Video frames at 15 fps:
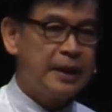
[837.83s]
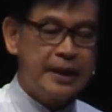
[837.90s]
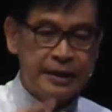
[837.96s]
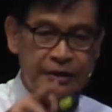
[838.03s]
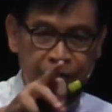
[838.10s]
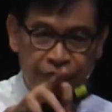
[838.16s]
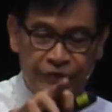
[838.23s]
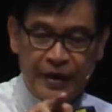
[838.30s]
In
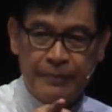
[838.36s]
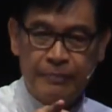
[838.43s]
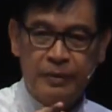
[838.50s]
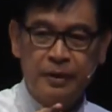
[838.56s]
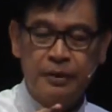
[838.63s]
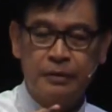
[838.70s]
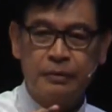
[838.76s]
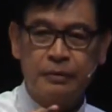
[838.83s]
the
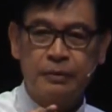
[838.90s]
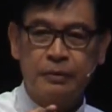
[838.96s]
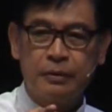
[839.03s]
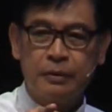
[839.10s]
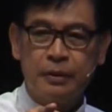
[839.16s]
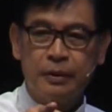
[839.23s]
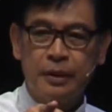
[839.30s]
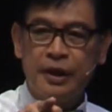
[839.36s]
family,
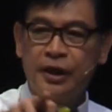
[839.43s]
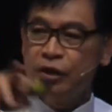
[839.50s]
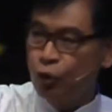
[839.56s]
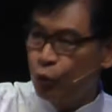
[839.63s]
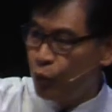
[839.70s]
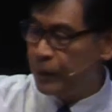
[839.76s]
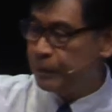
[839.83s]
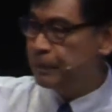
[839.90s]
in the
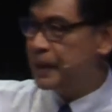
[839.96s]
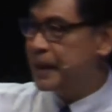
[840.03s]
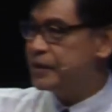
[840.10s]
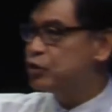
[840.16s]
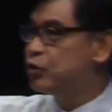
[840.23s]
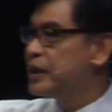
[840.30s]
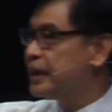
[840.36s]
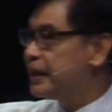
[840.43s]
workplace,
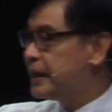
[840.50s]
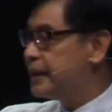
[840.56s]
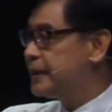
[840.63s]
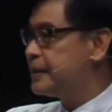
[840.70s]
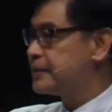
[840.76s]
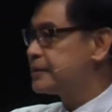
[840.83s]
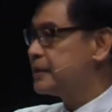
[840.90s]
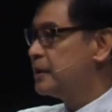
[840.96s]
you need
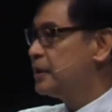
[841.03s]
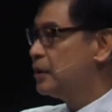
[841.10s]
leaders